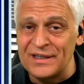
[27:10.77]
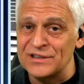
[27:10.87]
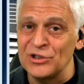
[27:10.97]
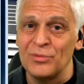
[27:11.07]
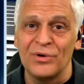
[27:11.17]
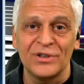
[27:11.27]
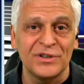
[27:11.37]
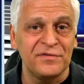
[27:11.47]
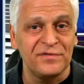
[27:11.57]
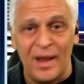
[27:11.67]
He's no more
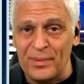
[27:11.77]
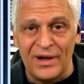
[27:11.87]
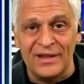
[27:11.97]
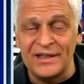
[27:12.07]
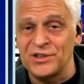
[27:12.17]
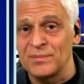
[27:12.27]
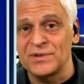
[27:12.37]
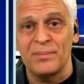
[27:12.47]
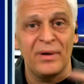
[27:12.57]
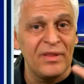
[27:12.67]
just flopping on. He
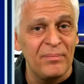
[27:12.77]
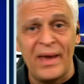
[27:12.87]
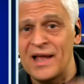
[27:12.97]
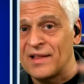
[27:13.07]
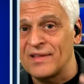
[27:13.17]
jumps up on the bed,